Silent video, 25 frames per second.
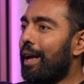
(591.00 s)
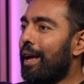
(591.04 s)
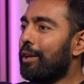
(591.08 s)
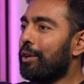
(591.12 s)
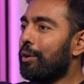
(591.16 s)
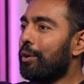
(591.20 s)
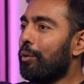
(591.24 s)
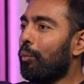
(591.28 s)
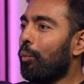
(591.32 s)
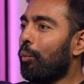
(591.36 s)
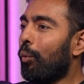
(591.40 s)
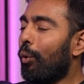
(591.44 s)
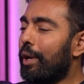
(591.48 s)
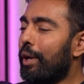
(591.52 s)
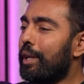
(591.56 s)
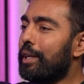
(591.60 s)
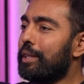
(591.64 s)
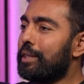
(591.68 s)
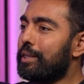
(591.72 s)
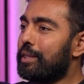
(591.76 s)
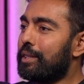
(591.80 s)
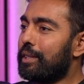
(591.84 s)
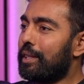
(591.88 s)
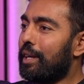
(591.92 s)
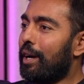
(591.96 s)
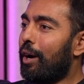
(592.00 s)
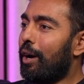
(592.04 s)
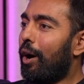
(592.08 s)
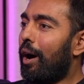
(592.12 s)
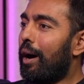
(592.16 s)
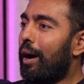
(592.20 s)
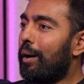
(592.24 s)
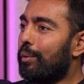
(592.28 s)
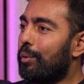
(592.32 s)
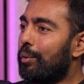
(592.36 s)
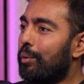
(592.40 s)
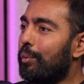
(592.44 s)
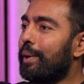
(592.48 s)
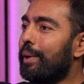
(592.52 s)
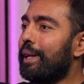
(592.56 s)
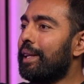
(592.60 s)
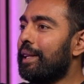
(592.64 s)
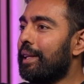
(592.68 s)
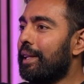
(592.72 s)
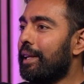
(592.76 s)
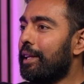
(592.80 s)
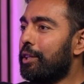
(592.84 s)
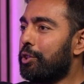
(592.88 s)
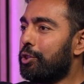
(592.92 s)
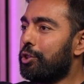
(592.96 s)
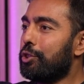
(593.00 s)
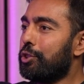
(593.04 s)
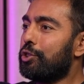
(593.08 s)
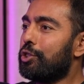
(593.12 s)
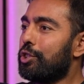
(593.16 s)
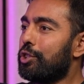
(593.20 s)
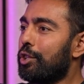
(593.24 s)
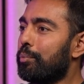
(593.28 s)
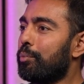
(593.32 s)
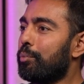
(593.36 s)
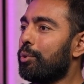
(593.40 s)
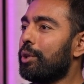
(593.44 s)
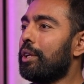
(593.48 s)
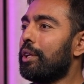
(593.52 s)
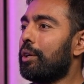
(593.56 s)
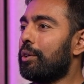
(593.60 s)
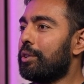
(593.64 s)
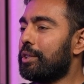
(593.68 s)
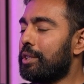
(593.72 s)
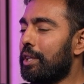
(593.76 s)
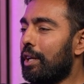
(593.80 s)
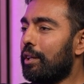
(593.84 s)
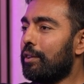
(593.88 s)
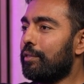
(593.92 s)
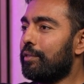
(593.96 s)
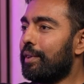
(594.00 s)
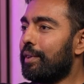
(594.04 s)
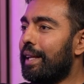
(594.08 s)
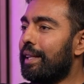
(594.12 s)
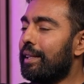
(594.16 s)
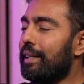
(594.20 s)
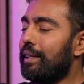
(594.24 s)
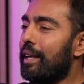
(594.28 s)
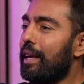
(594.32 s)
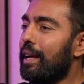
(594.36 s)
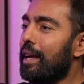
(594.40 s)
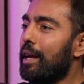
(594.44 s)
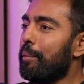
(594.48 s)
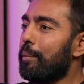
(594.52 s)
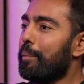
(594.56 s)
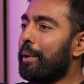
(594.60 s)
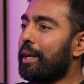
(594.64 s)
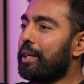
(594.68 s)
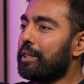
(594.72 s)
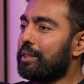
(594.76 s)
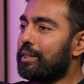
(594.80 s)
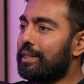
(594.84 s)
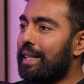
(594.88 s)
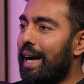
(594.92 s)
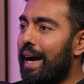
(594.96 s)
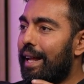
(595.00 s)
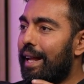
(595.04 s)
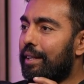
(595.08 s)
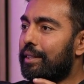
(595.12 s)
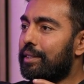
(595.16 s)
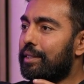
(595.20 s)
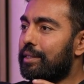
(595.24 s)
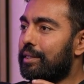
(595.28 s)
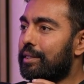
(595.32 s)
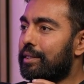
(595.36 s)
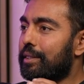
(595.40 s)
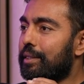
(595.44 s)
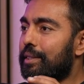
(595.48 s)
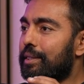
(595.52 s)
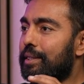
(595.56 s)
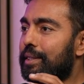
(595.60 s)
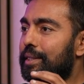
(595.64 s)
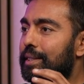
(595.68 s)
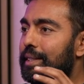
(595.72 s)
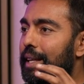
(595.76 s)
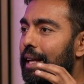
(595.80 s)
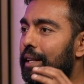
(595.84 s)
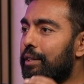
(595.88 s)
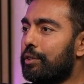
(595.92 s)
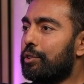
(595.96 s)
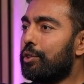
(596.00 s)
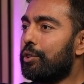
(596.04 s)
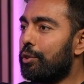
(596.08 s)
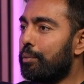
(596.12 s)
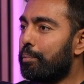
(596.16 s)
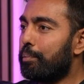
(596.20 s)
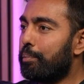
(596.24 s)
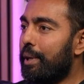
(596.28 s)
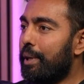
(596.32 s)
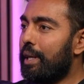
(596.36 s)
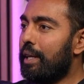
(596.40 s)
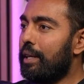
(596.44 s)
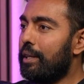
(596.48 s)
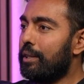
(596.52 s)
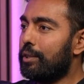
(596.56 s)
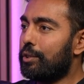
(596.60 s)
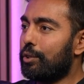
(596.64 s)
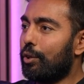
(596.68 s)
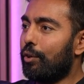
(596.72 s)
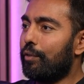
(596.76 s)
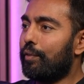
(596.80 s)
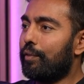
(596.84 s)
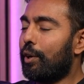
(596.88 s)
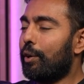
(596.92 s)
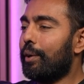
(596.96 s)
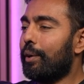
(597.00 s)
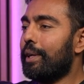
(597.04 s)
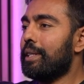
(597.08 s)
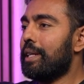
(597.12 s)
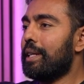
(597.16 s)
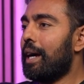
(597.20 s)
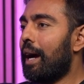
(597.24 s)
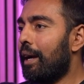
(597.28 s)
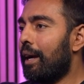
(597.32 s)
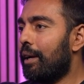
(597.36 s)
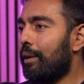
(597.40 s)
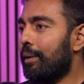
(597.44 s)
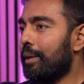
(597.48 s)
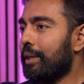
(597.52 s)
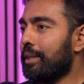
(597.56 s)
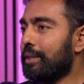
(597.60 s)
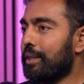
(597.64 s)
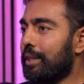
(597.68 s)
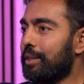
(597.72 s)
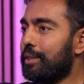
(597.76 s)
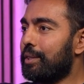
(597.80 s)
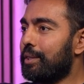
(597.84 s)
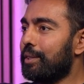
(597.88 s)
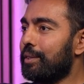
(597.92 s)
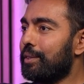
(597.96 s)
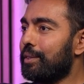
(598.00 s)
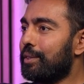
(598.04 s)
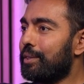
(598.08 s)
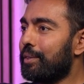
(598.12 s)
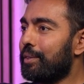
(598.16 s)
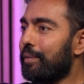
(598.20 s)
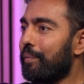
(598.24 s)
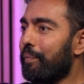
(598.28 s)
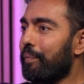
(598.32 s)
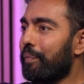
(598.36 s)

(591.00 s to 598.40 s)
What is our relationship with ourselves, and because that is the centerpiece of our entire existence.